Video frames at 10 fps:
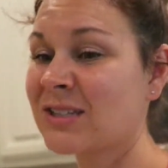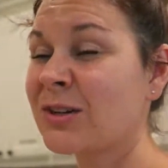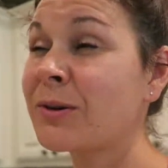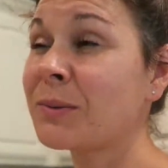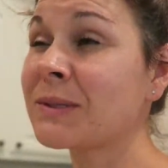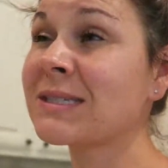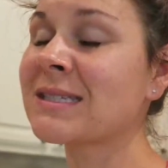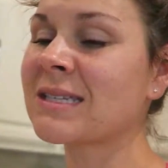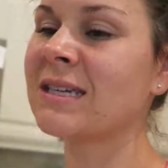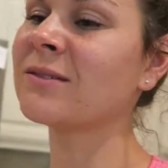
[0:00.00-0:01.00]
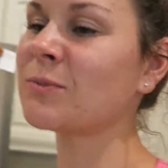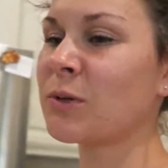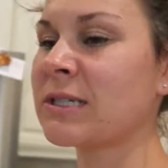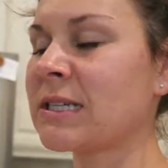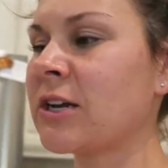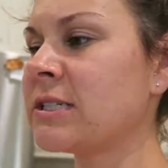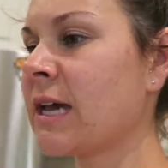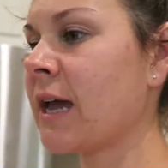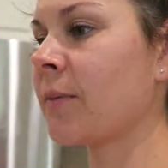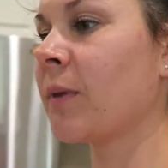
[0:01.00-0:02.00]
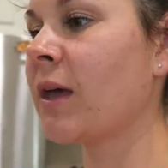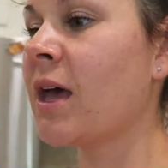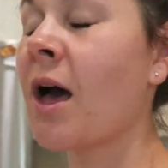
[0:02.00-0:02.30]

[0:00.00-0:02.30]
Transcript: So it was, it was a pretty scary time.